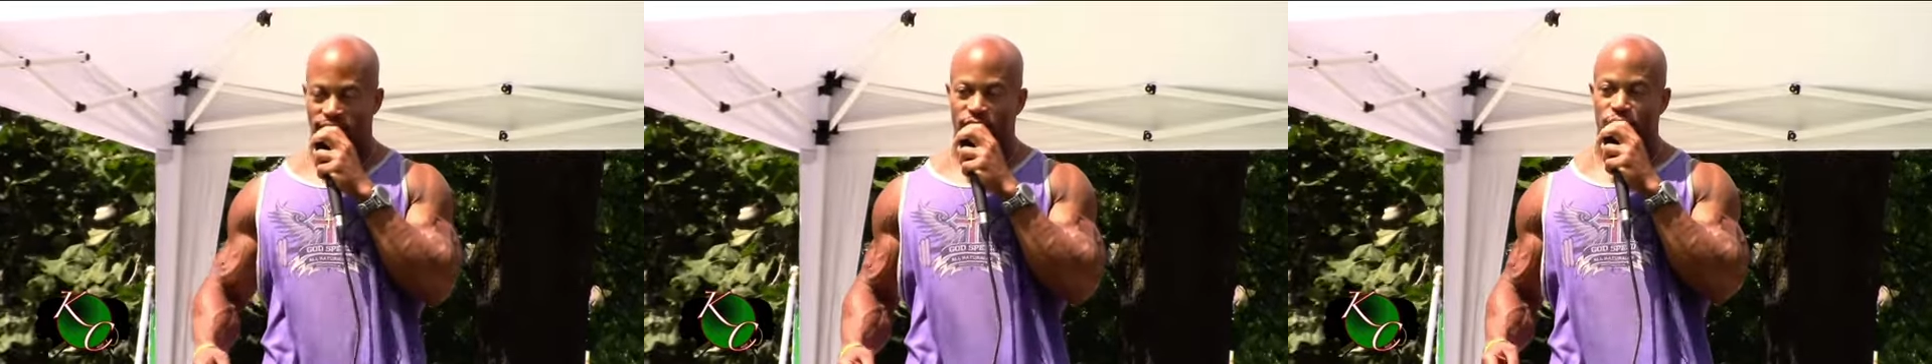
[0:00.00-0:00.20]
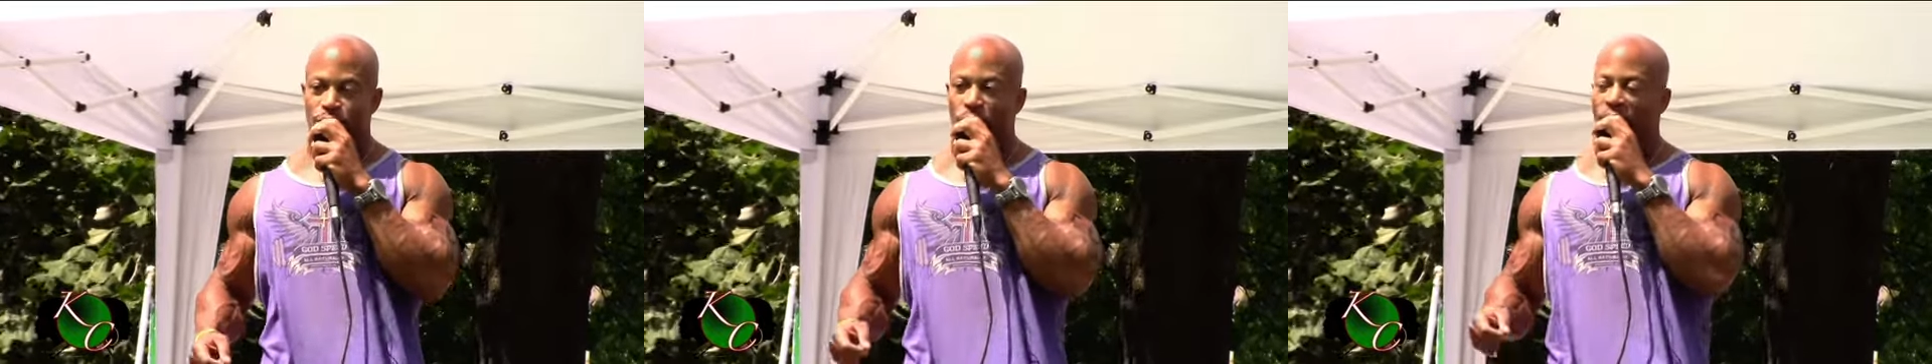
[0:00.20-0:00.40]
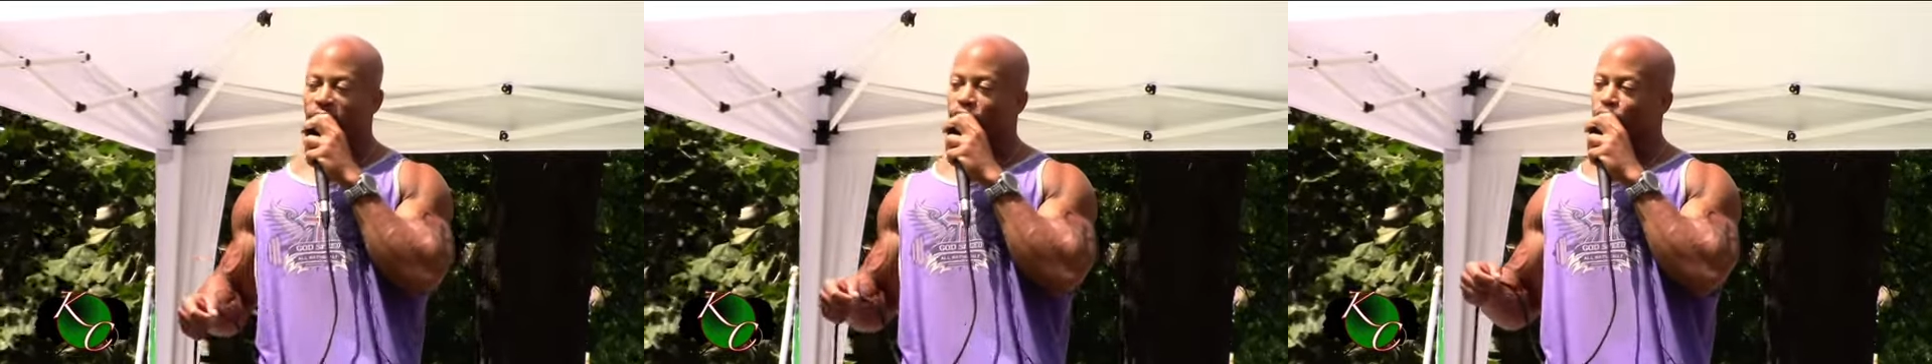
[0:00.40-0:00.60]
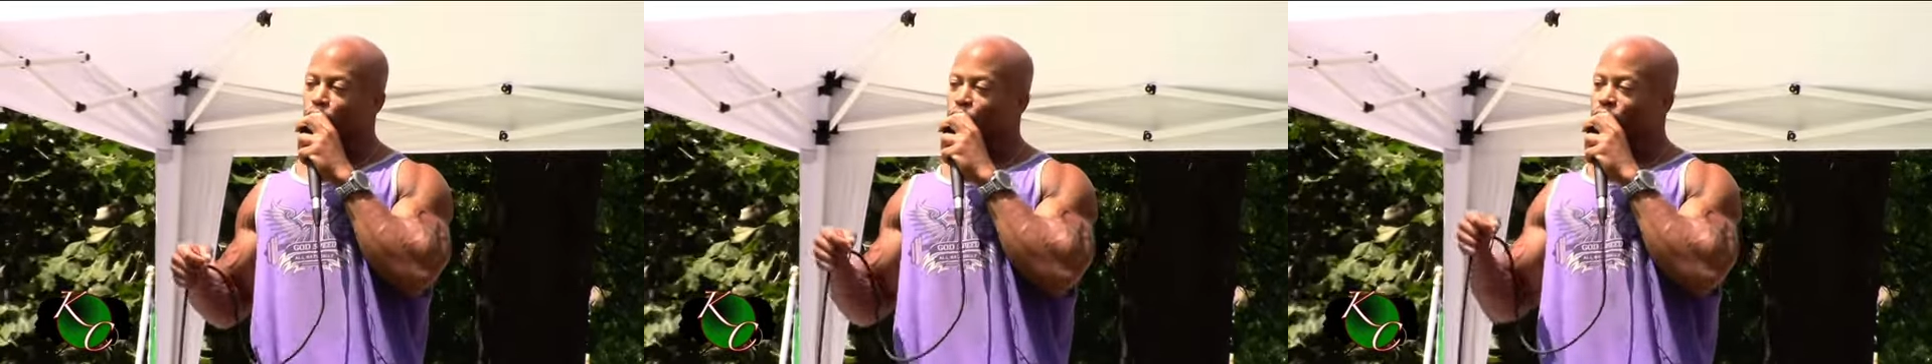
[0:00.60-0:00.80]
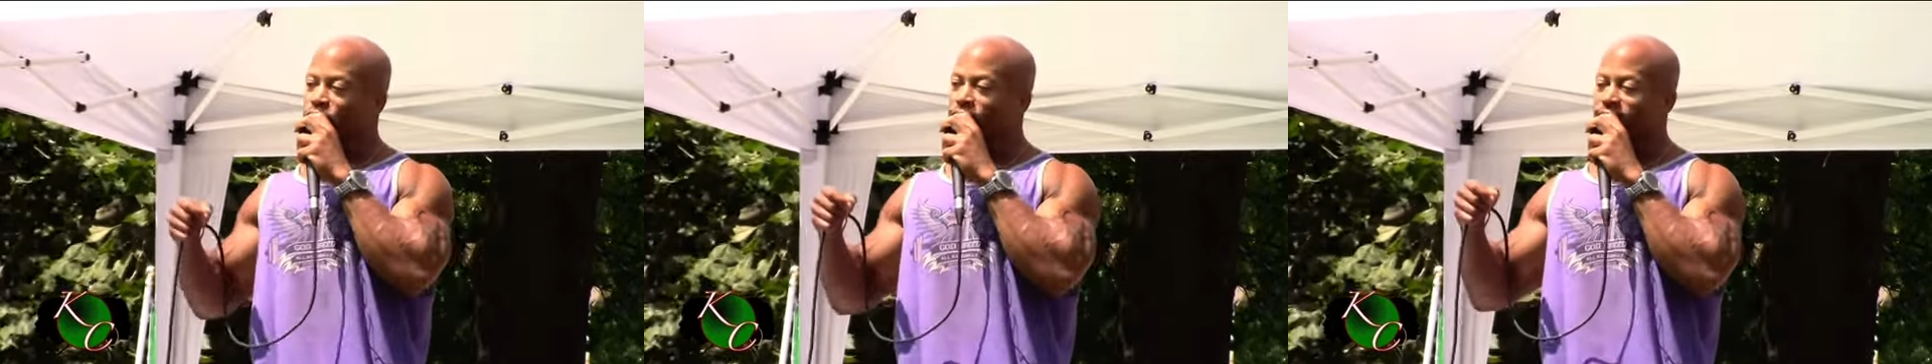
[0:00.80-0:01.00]
These bodies
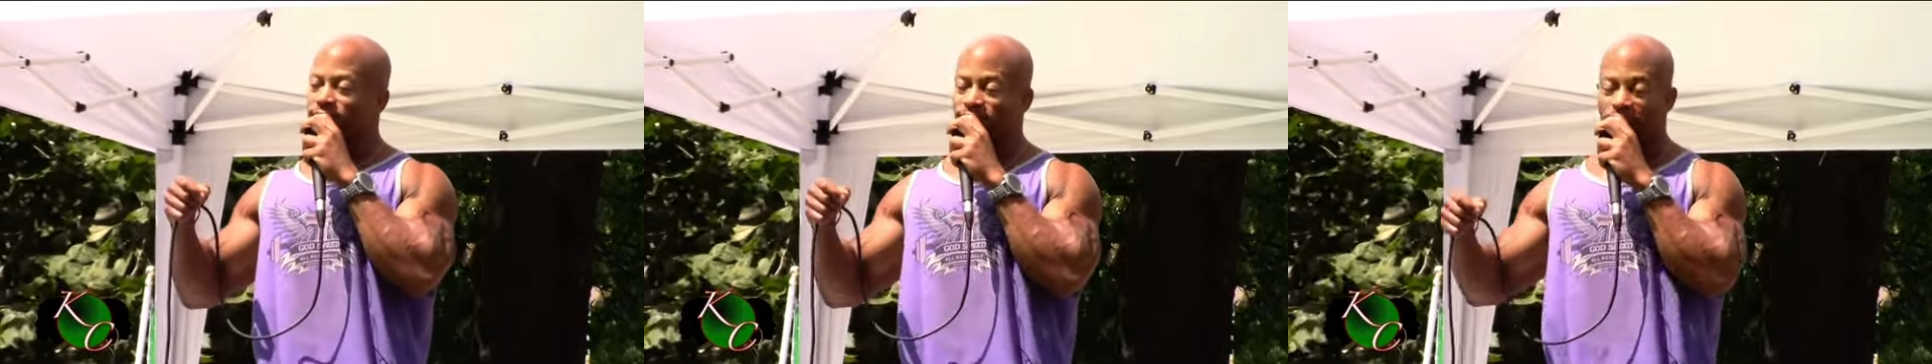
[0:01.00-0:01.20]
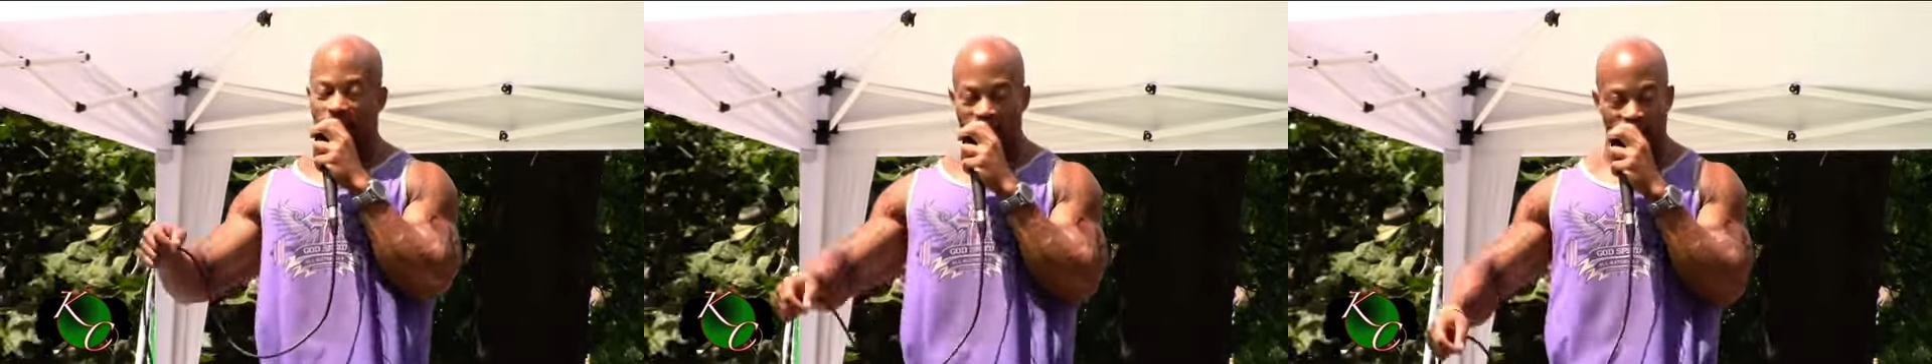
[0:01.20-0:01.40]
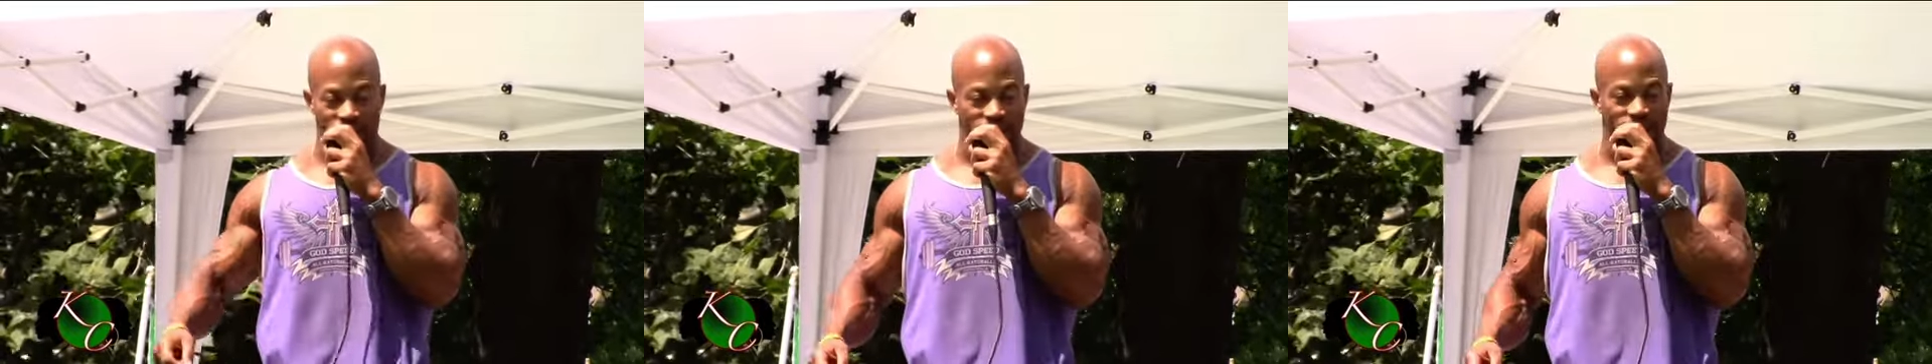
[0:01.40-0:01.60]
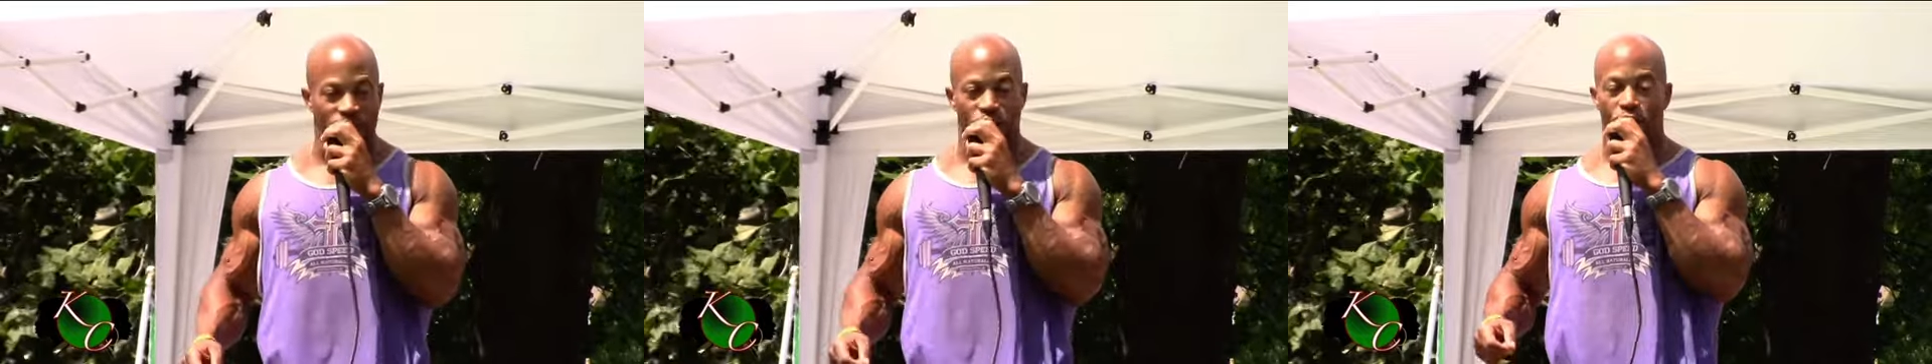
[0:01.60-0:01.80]
were designed